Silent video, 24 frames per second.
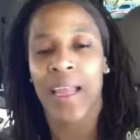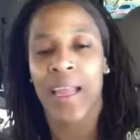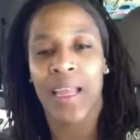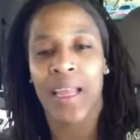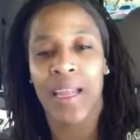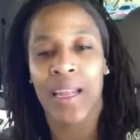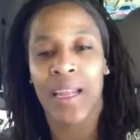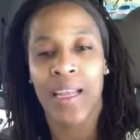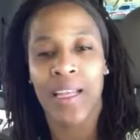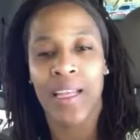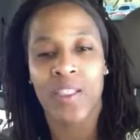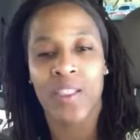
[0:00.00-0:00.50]
and
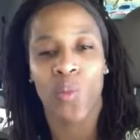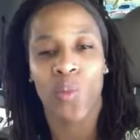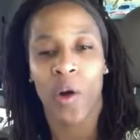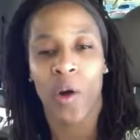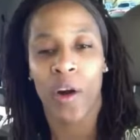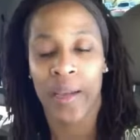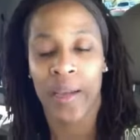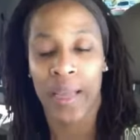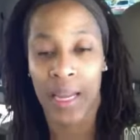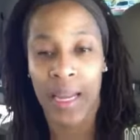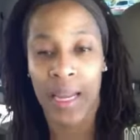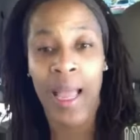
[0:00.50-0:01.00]
it is
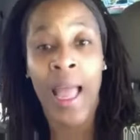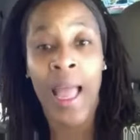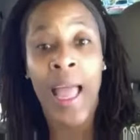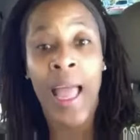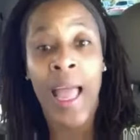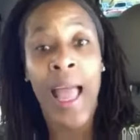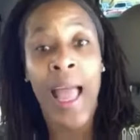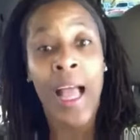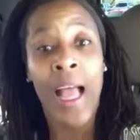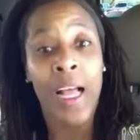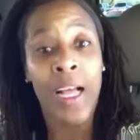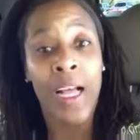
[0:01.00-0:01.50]
working.
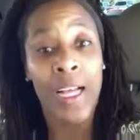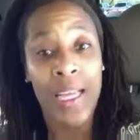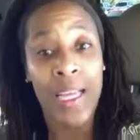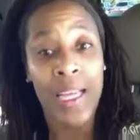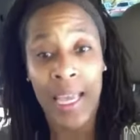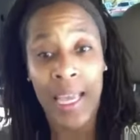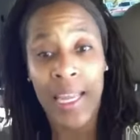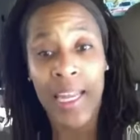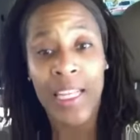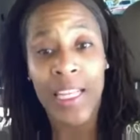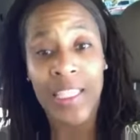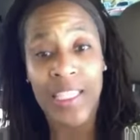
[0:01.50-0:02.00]

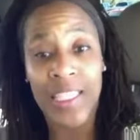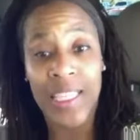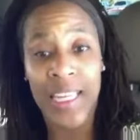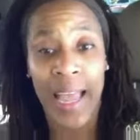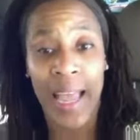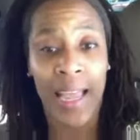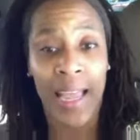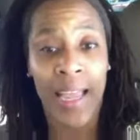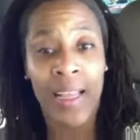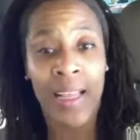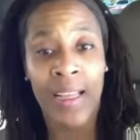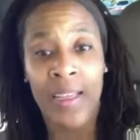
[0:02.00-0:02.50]
Get it
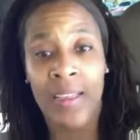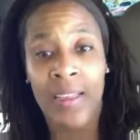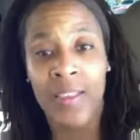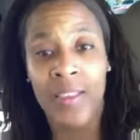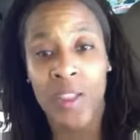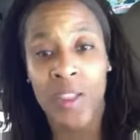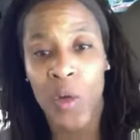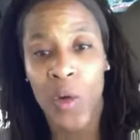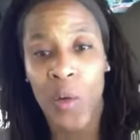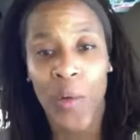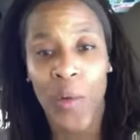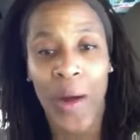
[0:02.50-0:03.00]
today.
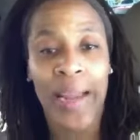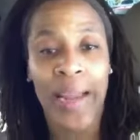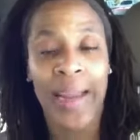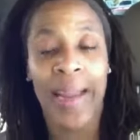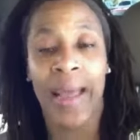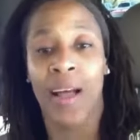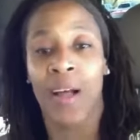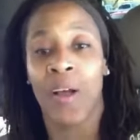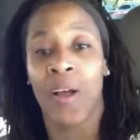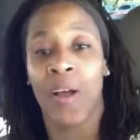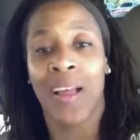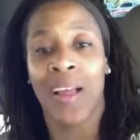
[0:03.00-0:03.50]
Do it
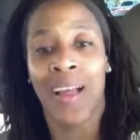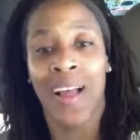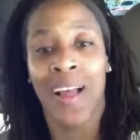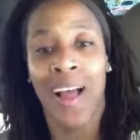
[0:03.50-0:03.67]
right now.